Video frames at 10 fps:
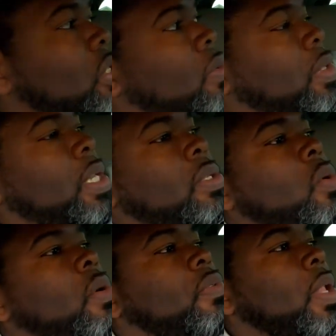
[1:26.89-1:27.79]
The thing's
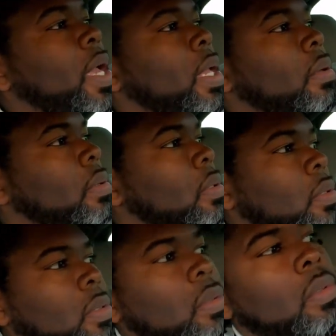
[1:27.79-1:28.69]
going for like
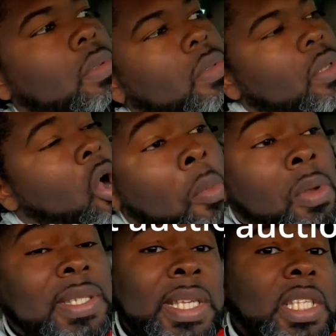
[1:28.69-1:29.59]

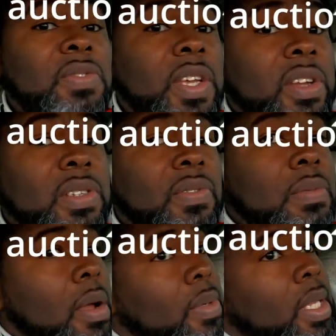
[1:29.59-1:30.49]
almost 6 figures, if
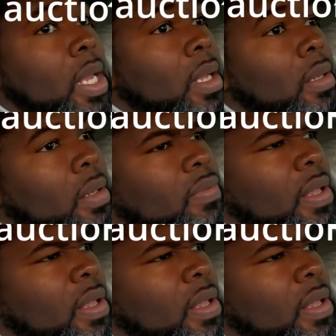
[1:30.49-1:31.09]
I'm not mistaken.